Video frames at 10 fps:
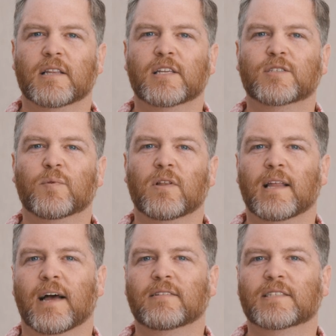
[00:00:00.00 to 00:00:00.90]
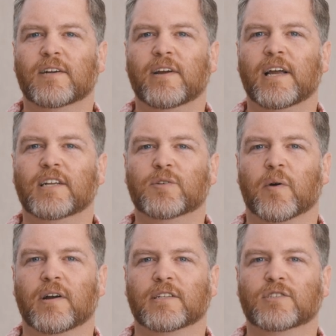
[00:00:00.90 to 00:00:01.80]
This will allow Siri and
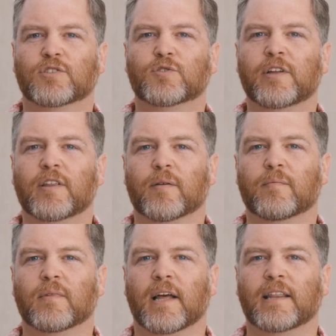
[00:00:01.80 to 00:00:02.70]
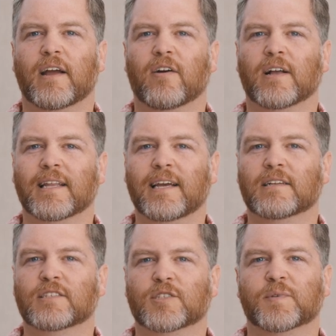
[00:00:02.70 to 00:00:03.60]
Shortcuts to treat them like they are a
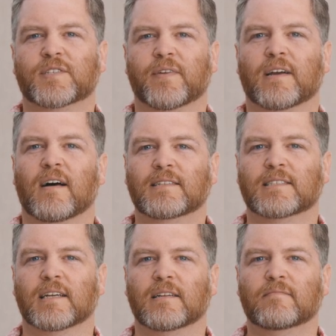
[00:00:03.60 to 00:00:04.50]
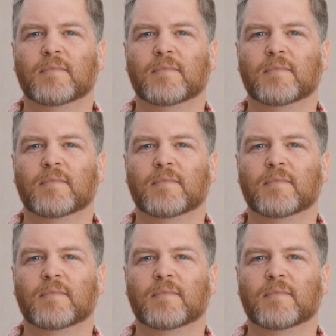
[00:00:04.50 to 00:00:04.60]
link to specific content,